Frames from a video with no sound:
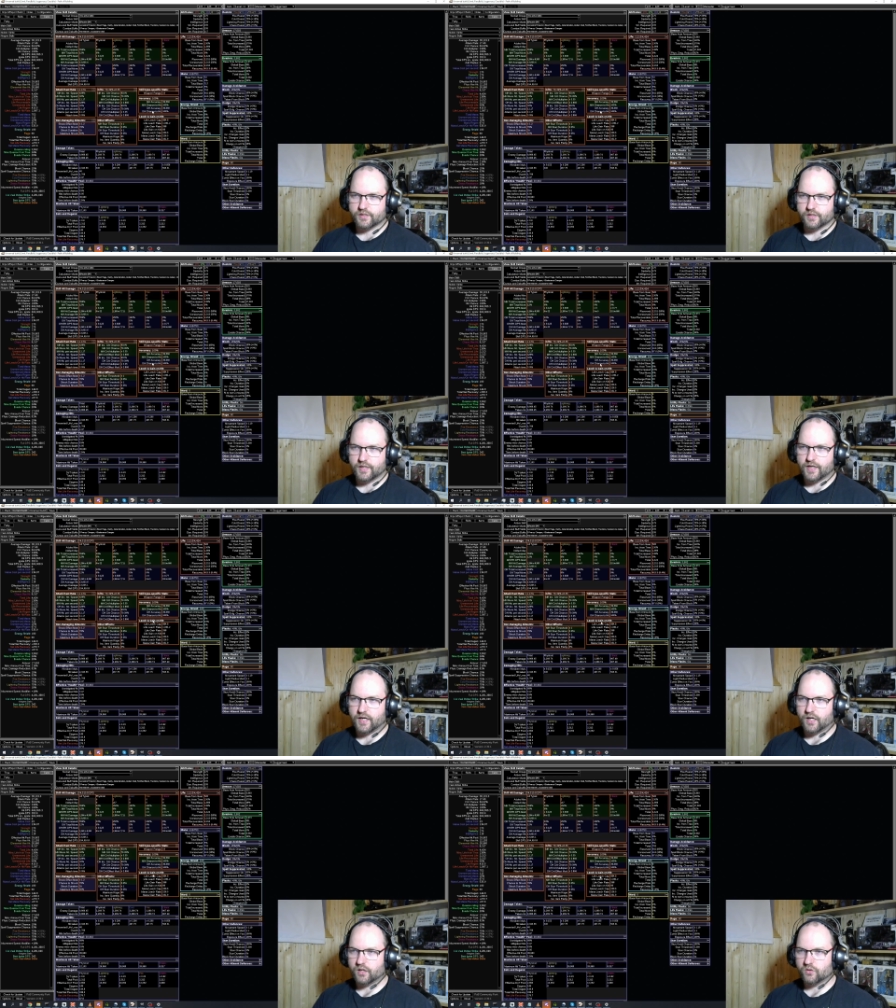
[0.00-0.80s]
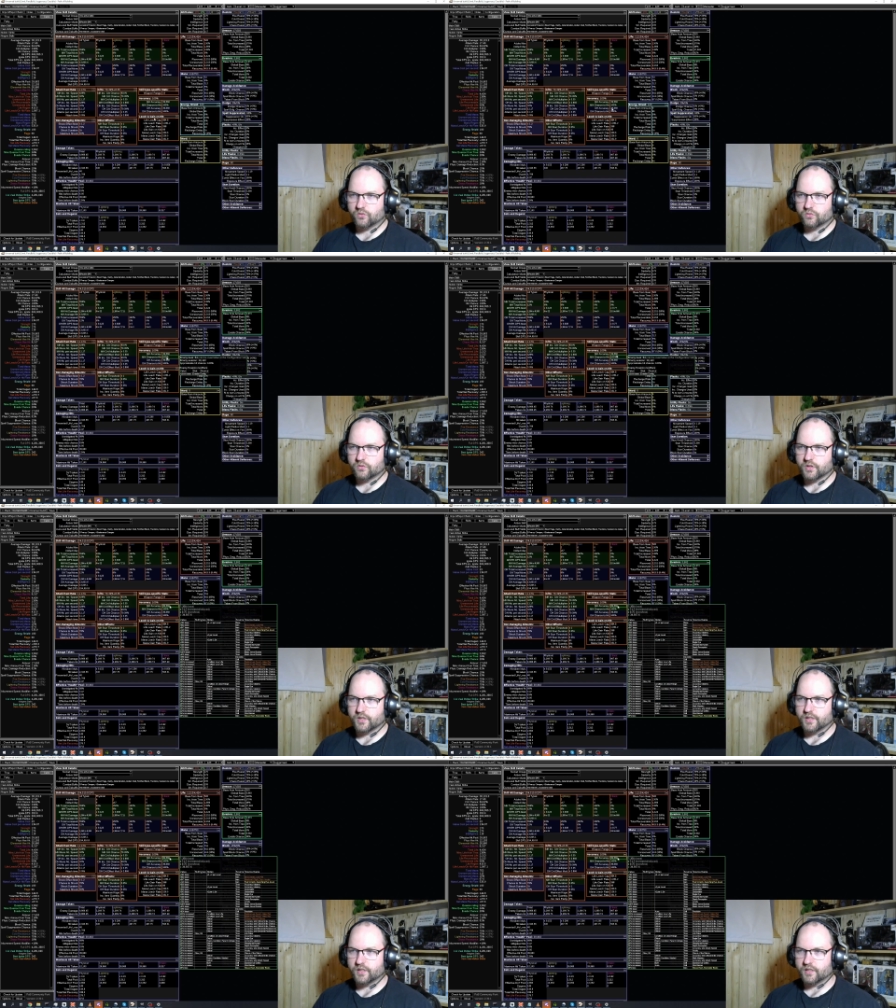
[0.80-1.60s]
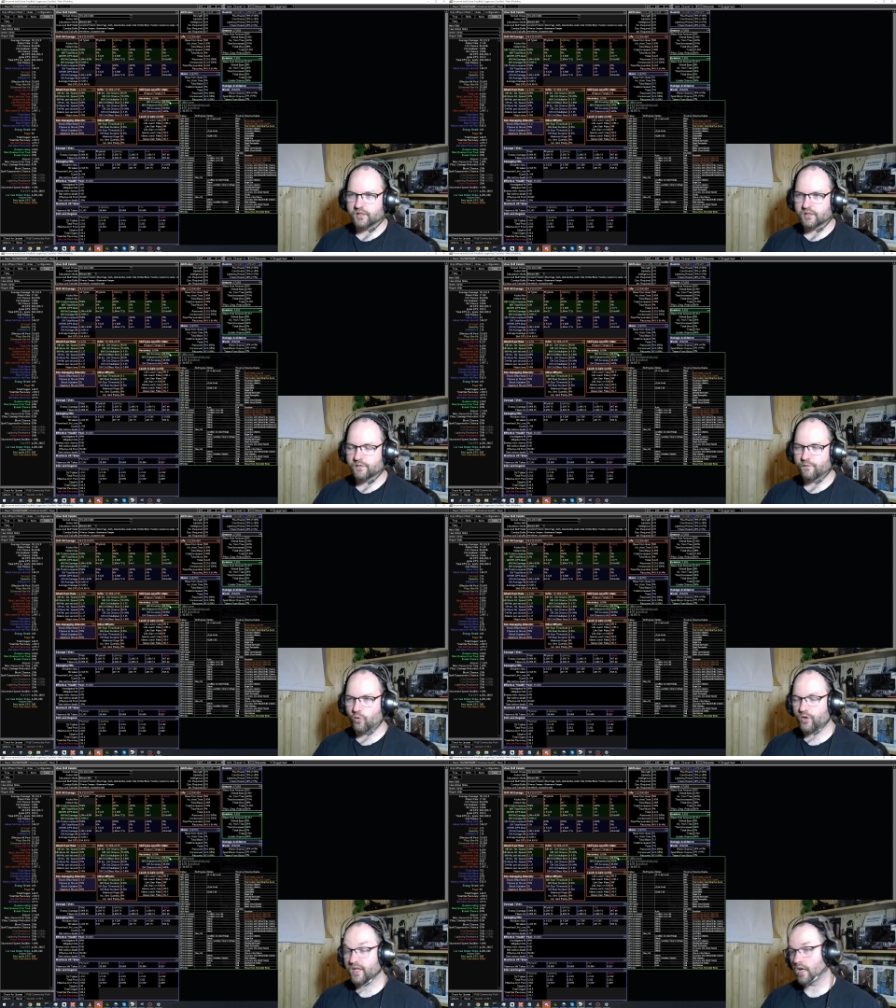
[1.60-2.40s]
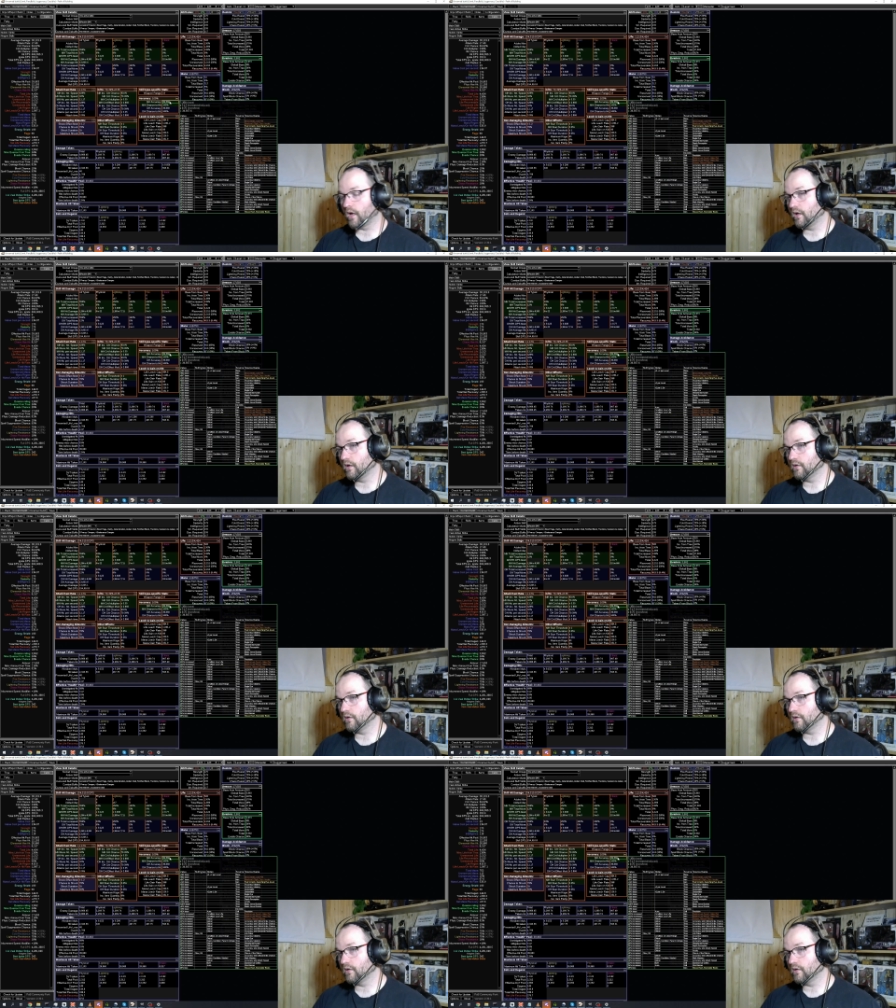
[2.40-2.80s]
now, is 40k.